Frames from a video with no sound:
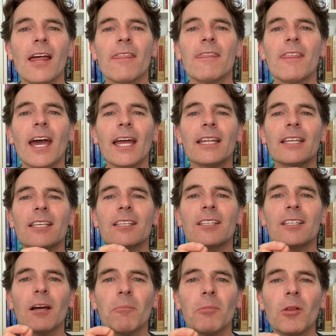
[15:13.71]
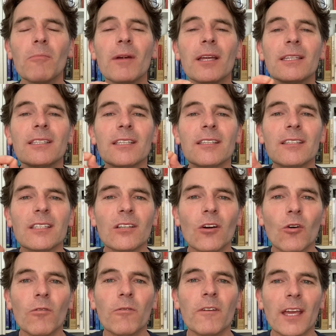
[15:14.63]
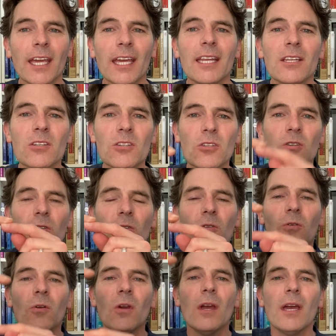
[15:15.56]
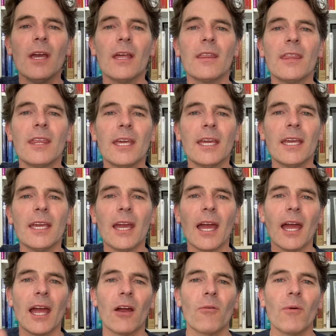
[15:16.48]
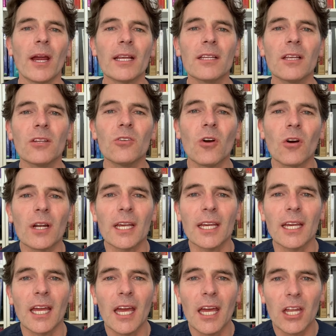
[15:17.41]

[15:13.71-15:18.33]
that supplements itself into the arachidonic